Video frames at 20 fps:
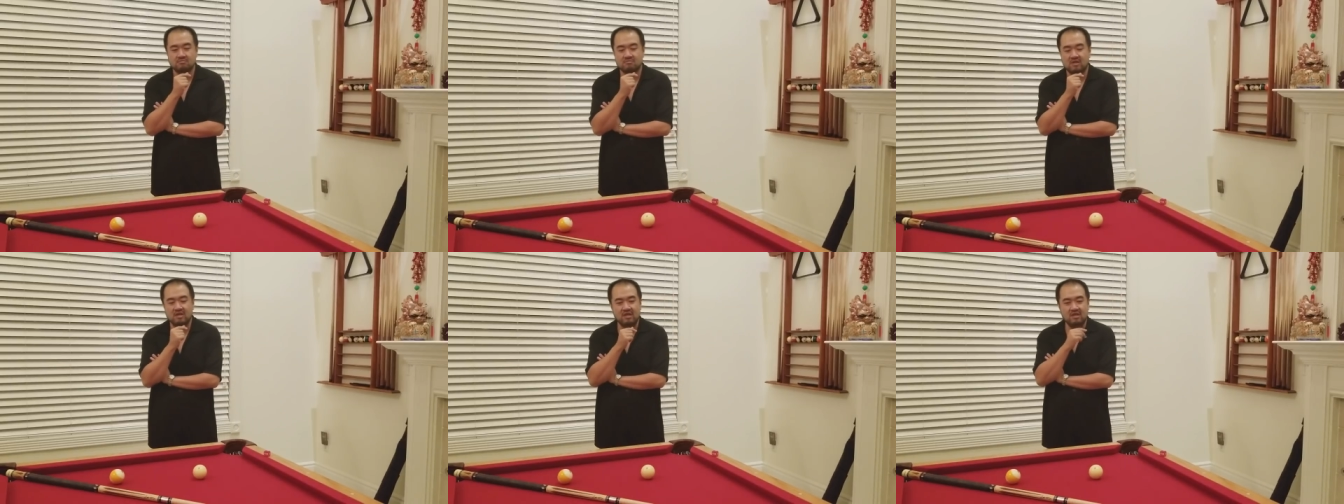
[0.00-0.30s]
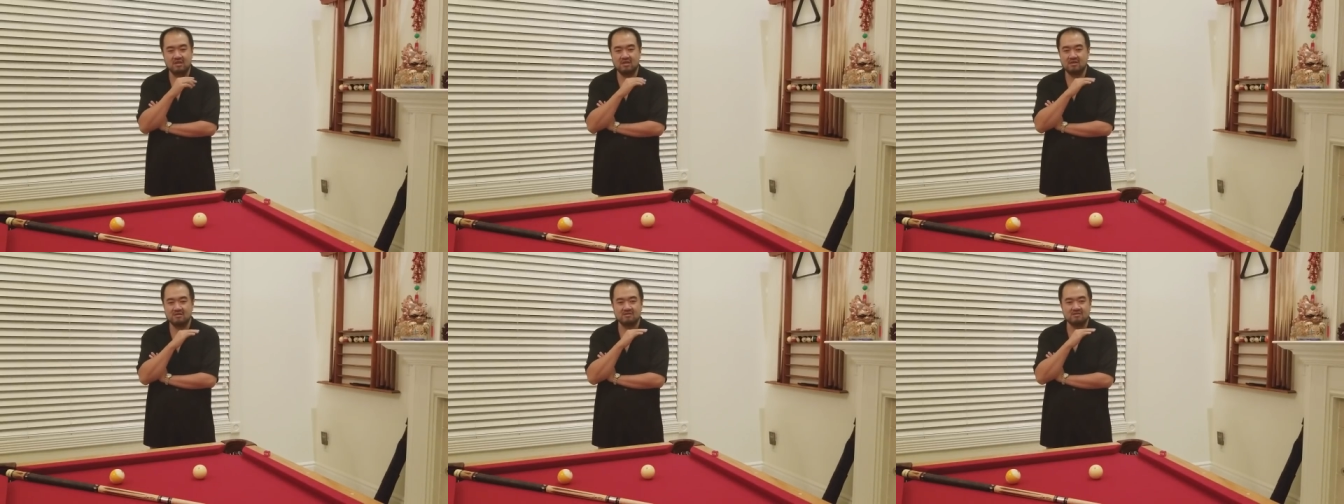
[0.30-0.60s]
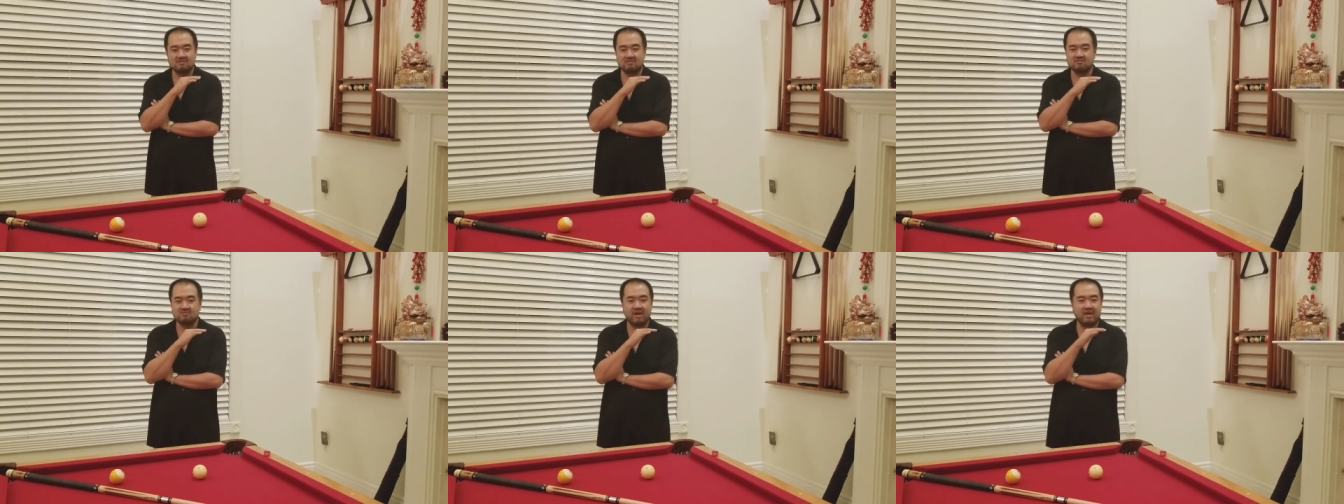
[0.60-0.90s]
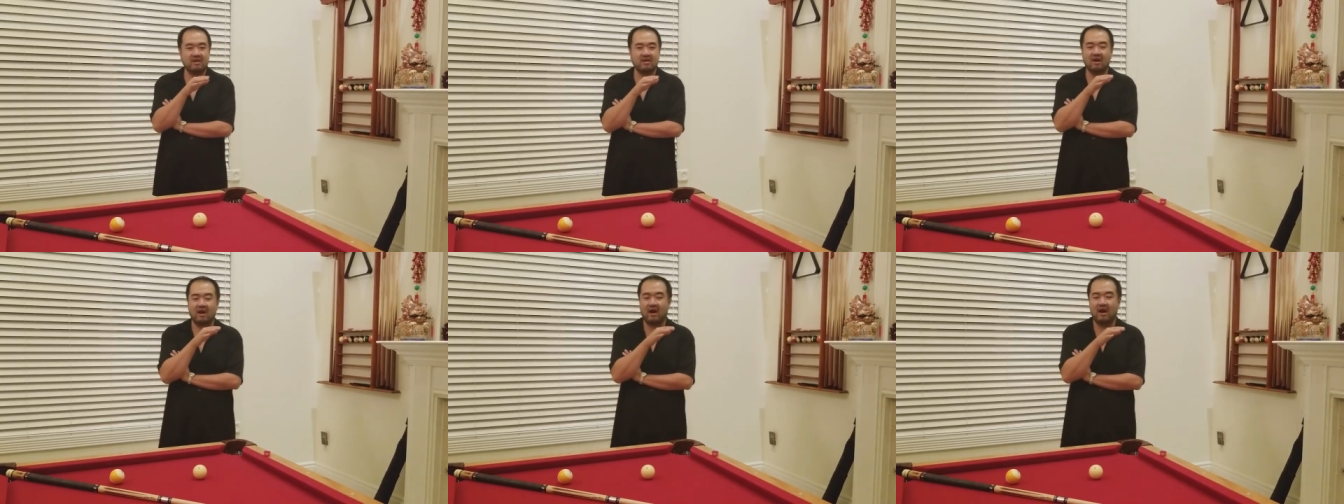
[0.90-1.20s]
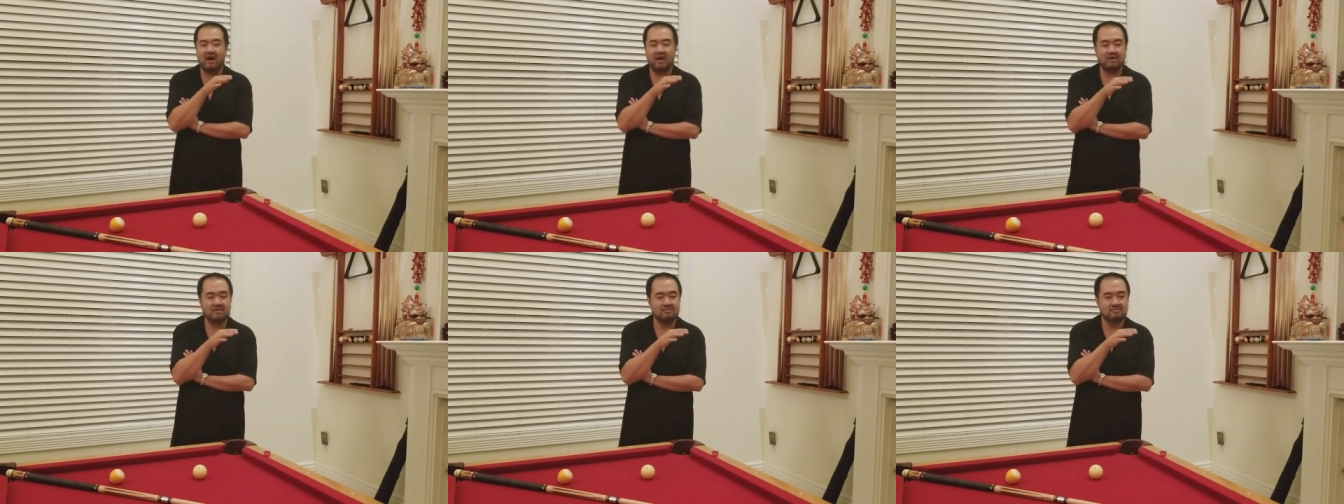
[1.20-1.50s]
He is a great
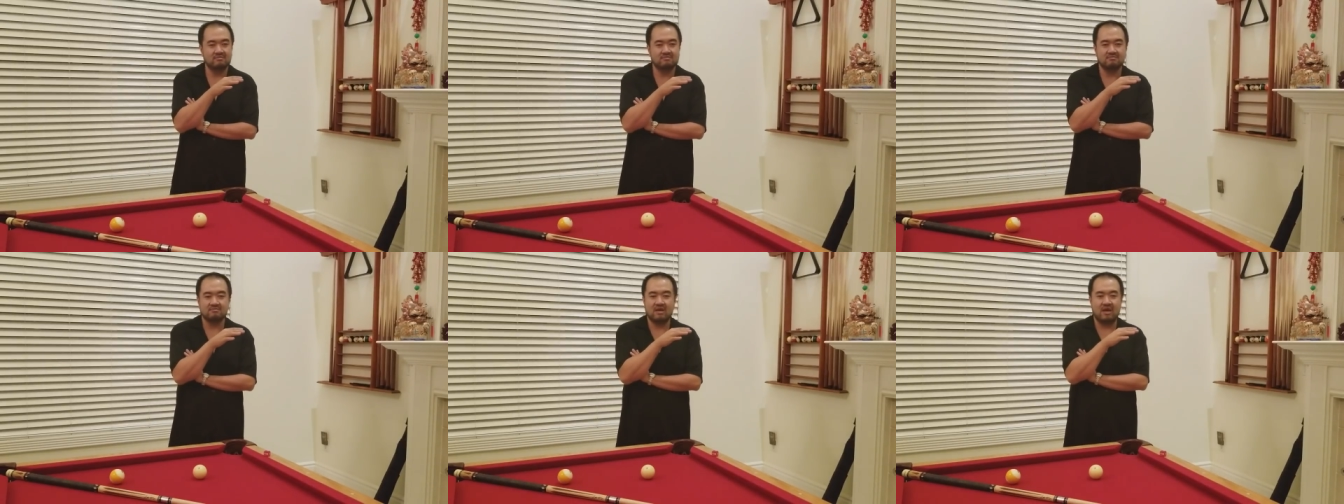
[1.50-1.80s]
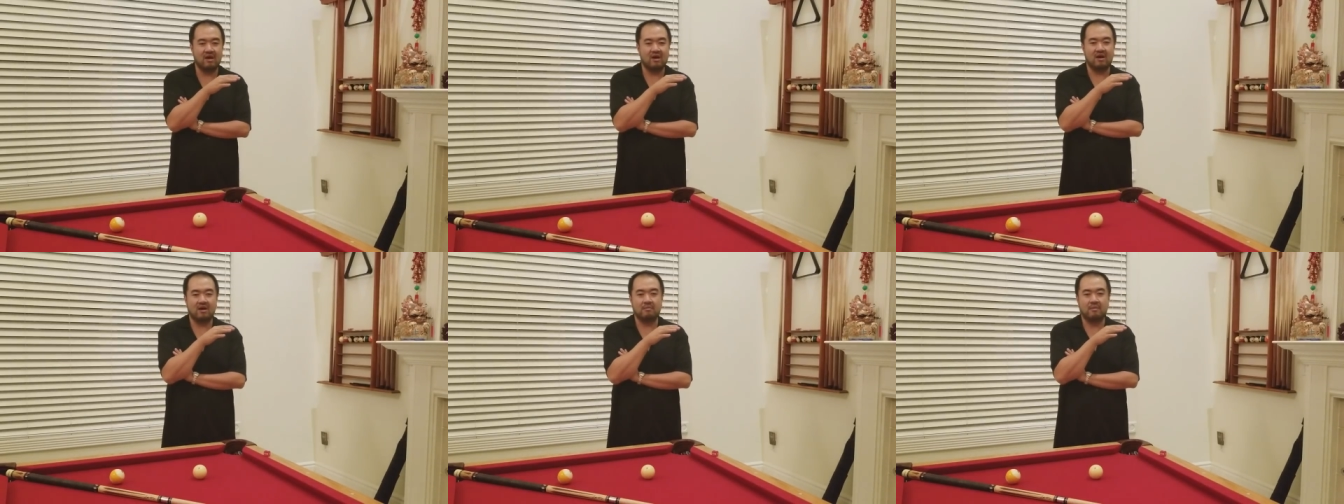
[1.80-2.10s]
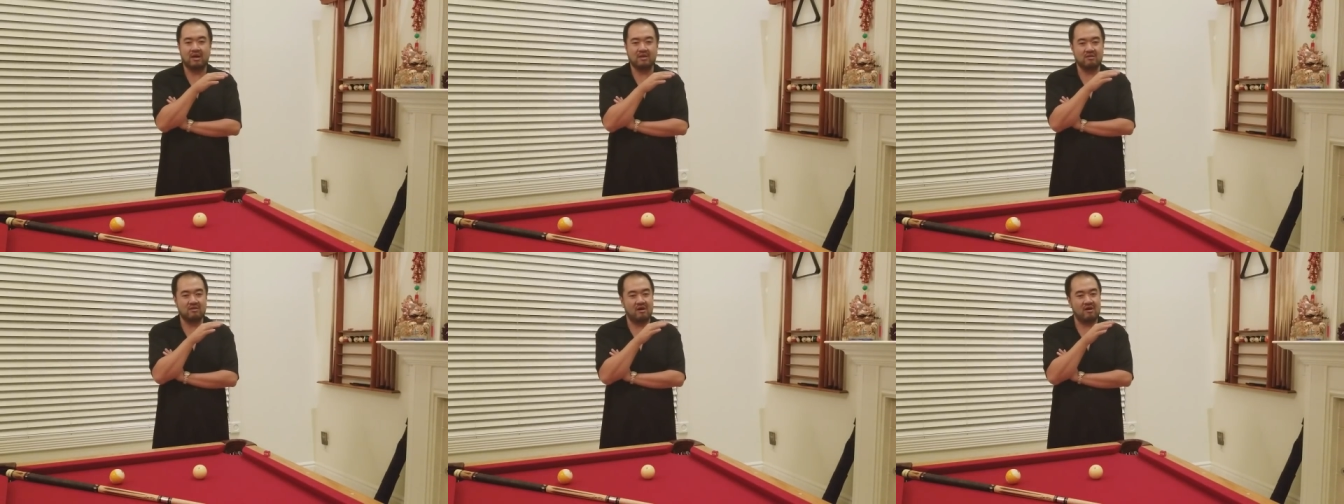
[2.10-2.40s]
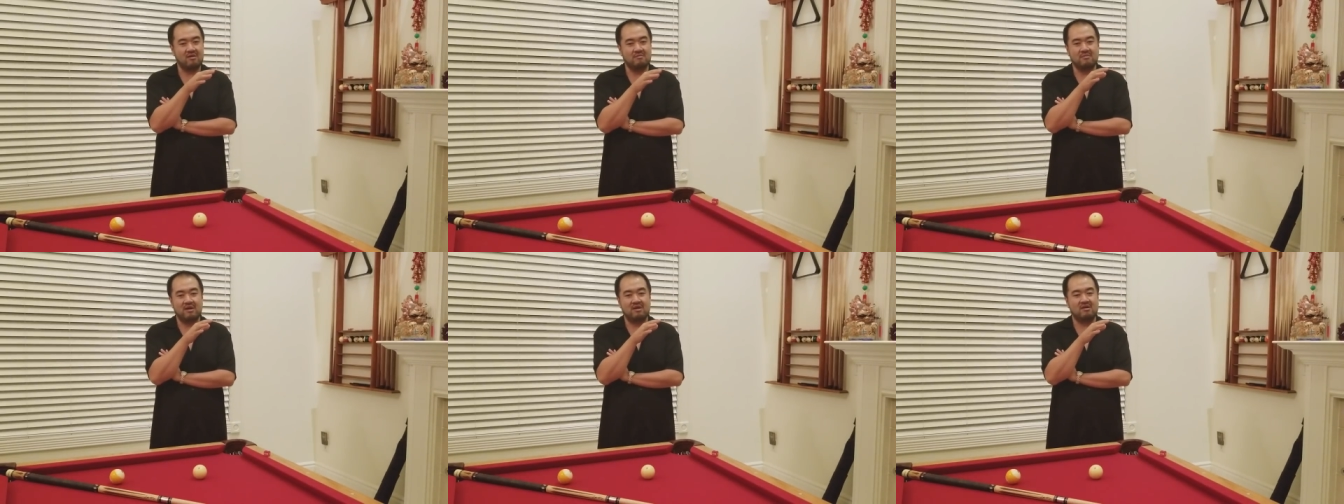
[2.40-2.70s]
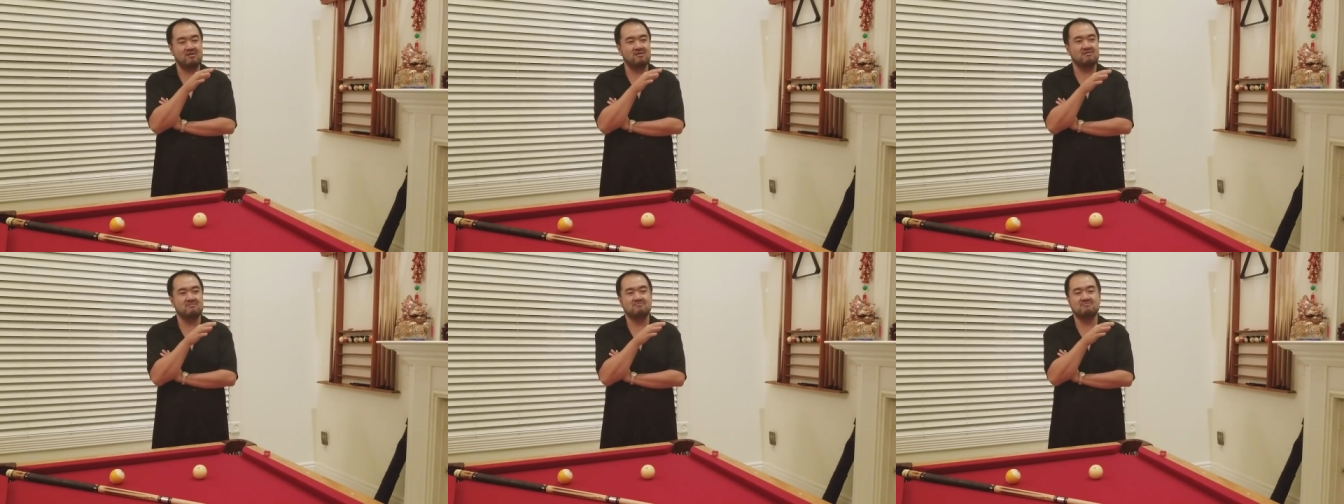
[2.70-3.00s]
guy. My daughter met
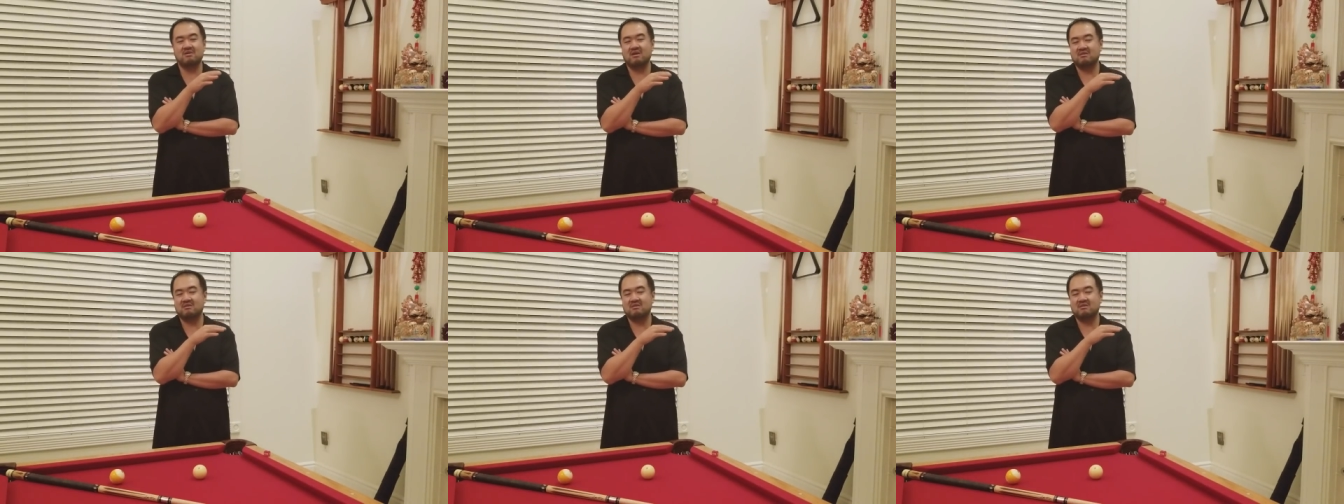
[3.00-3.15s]
him,